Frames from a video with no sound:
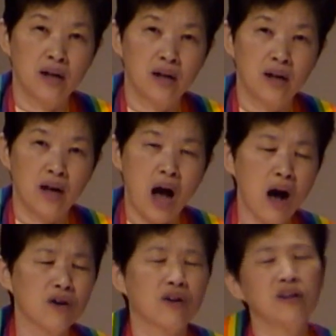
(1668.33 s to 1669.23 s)
How
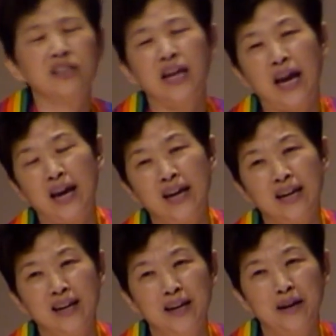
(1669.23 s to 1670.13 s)
could they?
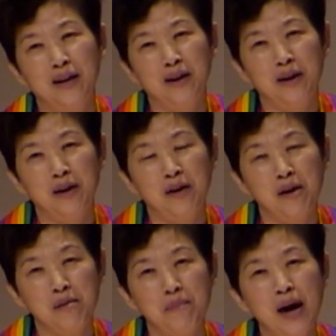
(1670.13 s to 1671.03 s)

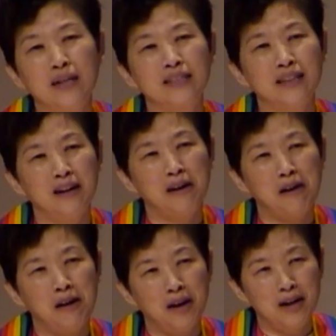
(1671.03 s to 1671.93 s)
But
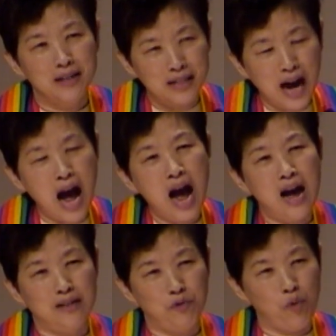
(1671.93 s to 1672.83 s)

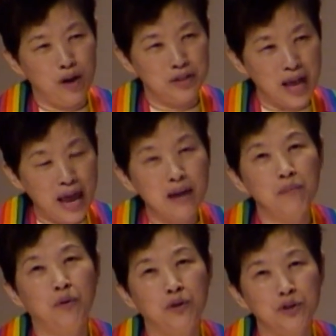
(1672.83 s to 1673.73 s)
God was
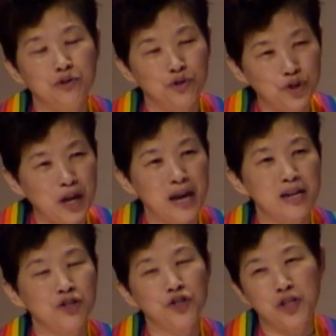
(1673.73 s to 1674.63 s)
able to
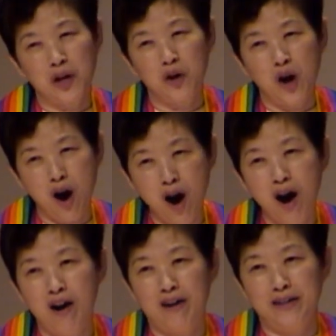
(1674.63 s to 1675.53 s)
change their
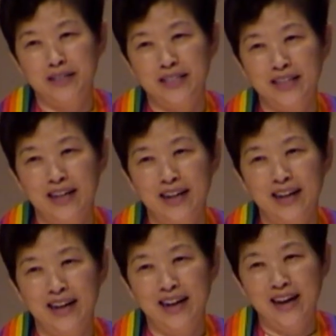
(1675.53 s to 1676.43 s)
heart
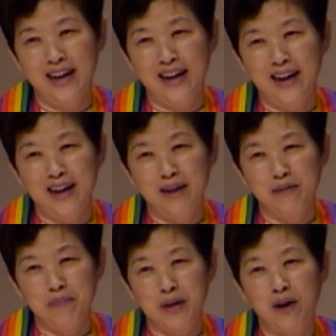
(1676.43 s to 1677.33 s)

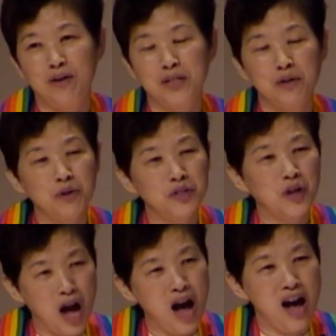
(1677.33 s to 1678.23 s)
because it was
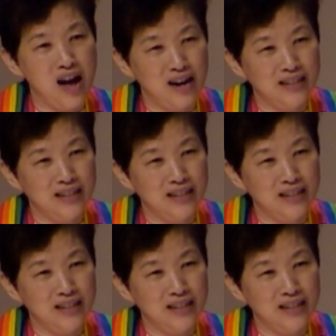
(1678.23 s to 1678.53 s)
God